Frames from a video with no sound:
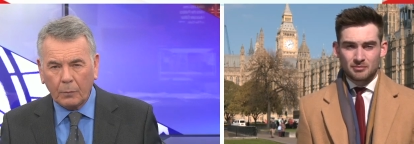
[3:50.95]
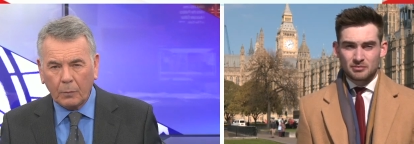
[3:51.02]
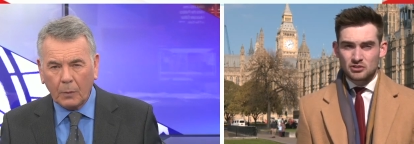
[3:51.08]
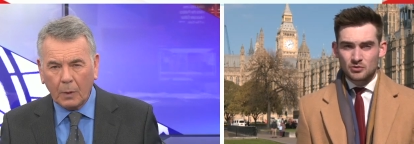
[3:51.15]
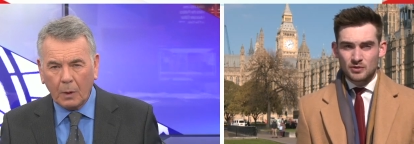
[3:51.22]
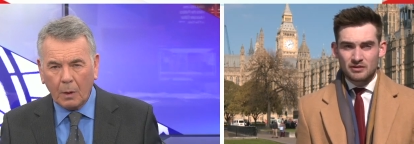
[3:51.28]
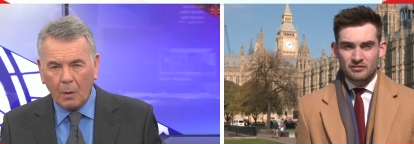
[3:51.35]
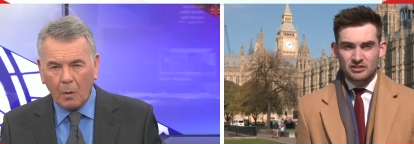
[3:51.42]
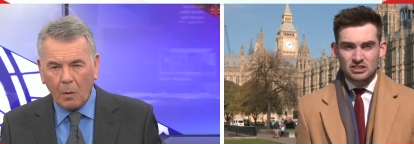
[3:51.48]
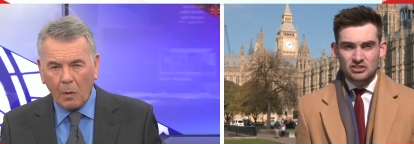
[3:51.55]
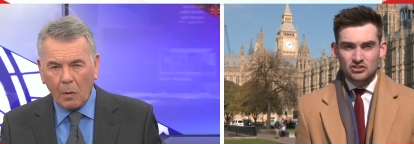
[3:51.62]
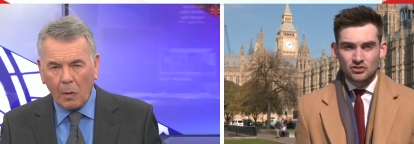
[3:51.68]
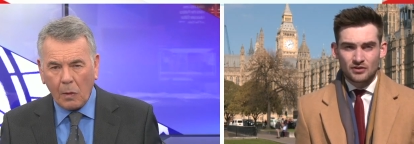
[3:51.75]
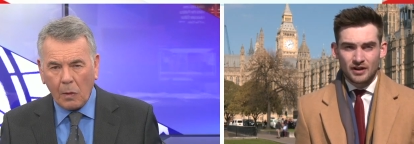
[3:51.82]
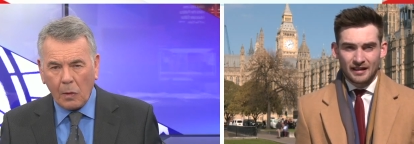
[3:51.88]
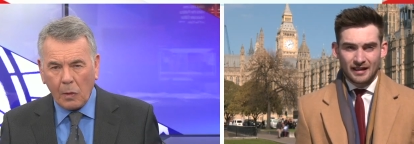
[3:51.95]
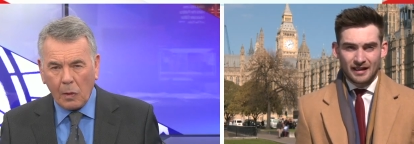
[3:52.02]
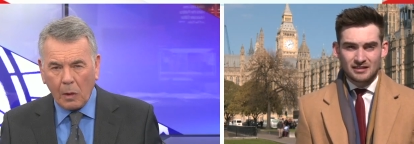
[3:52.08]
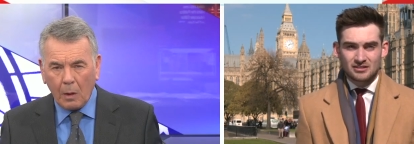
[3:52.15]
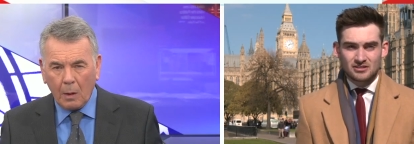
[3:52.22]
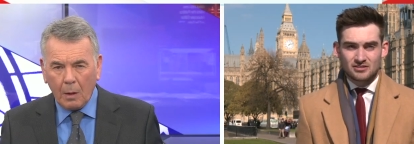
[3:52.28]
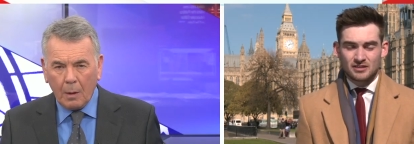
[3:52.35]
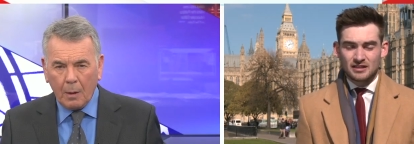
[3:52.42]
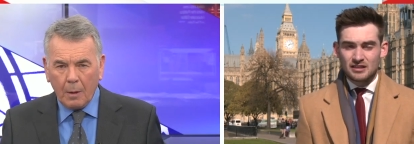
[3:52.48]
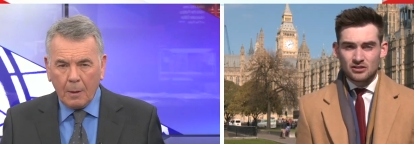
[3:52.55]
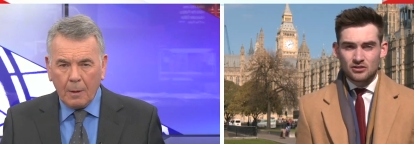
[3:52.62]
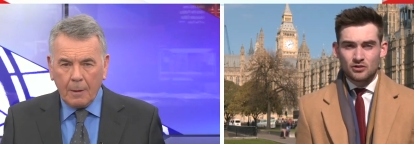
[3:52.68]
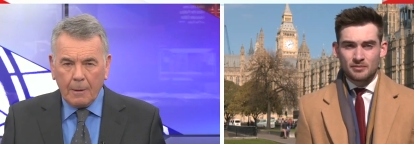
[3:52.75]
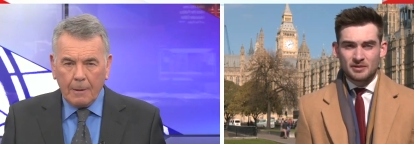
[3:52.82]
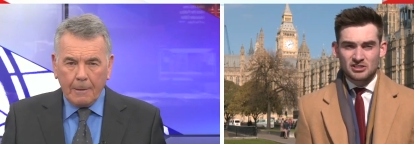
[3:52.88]
Speaker 1: between Rishi Sunak and
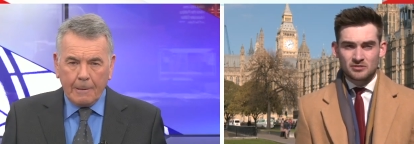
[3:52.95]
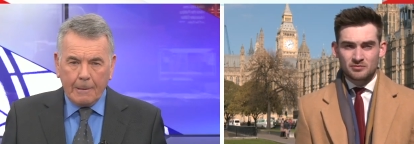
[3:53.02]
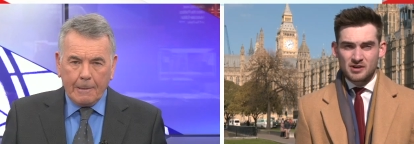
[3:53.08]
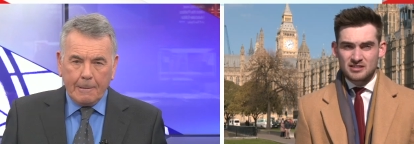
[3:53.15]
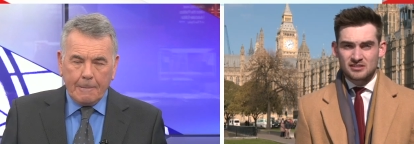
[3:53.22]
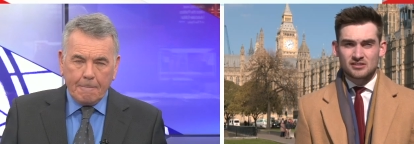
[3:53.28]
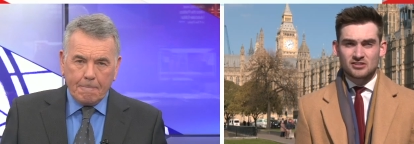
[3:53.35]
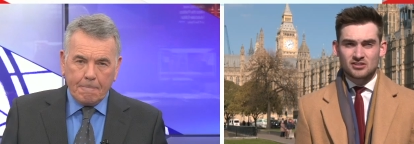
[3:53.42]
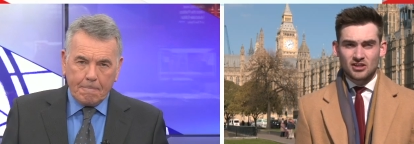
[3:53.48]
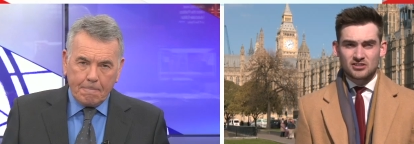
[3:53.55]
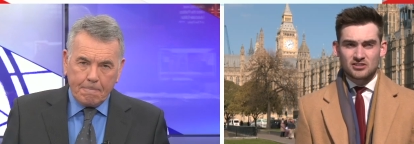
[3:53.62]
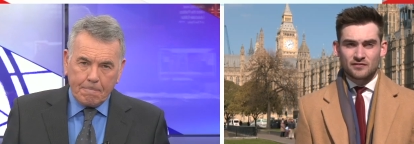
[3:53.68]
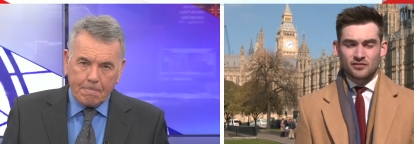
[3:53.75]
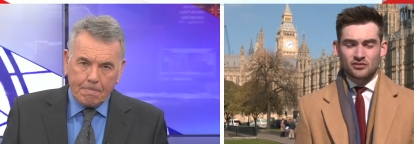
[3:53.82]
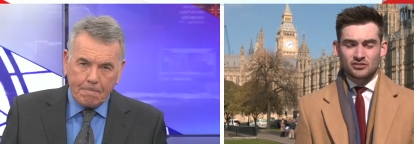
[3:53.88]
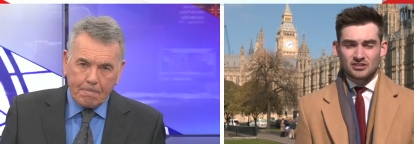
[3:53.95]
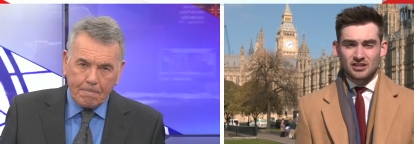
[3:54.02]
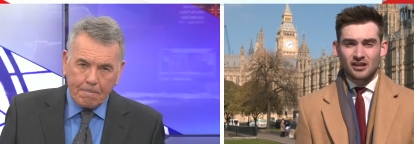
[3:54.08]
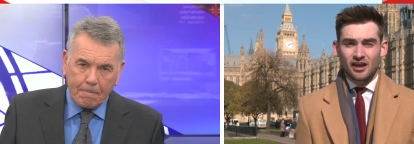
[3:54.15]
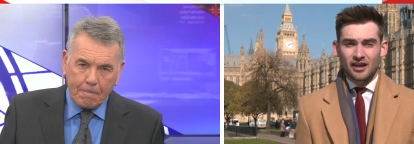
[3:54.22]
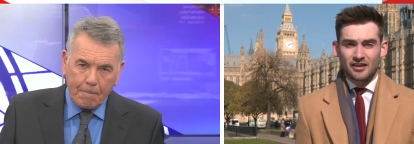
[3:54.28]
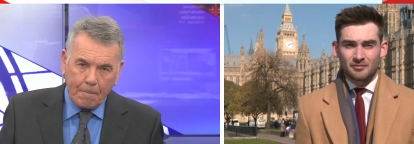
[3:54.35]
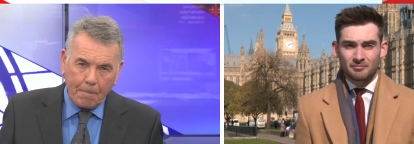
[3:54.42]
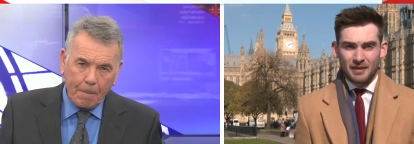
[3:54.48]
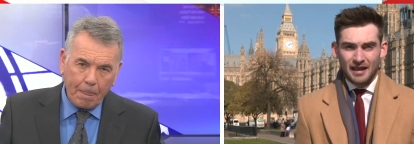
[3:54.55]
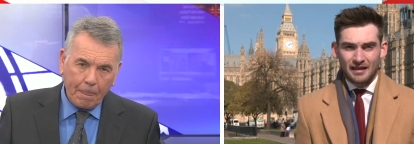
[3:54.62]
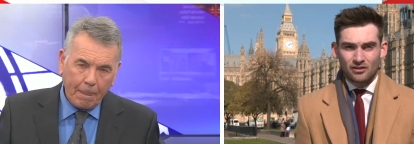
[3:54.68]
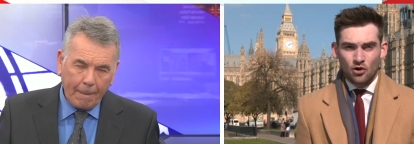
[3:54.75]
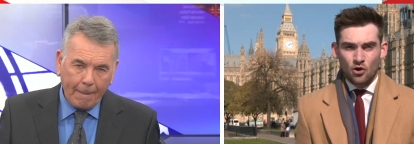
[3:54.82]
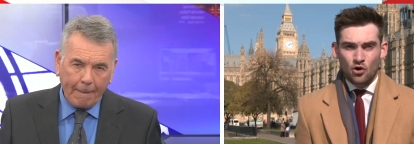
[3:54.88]
EU Commission President Ursula von der Leyen
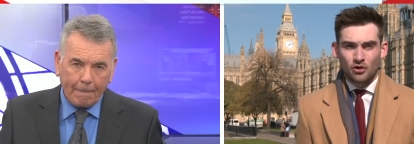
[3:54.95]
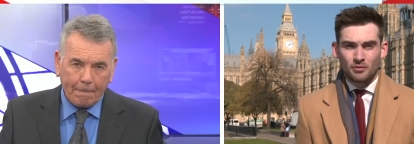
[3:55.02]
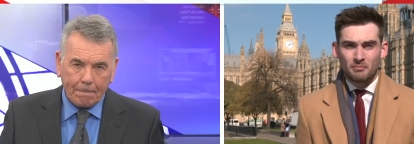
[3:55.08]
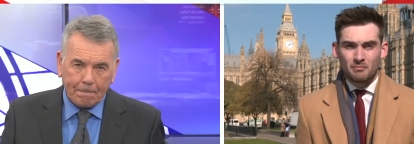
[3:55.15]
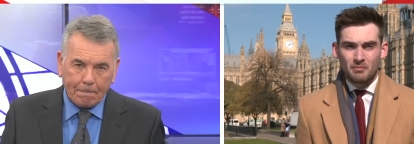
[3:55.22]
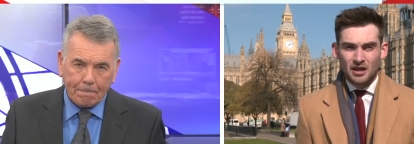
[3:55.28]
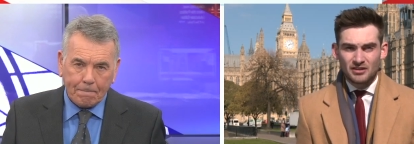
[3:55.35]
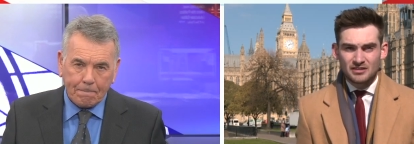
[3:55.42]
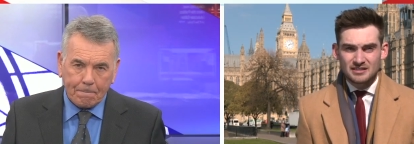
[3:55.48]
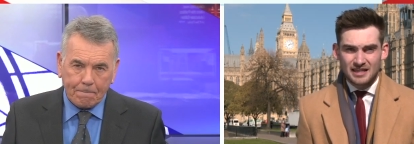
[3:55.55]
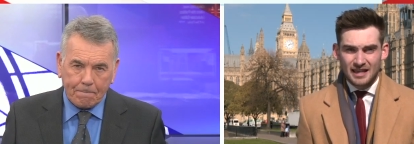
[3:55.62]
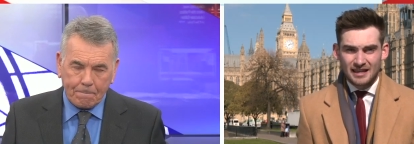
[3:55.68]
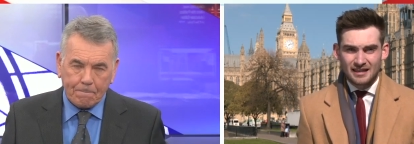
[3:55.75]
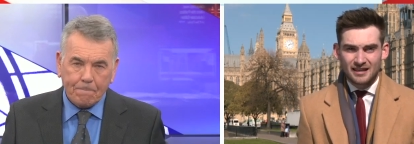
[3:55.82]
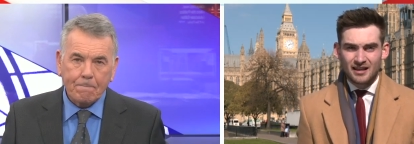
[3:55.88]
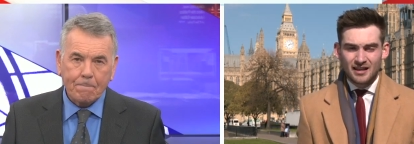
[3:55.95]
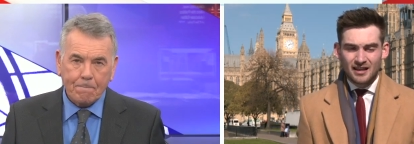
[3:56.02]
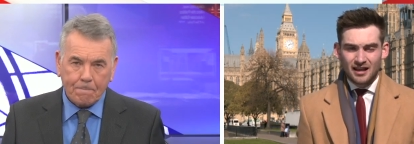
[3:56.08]
back on Monday.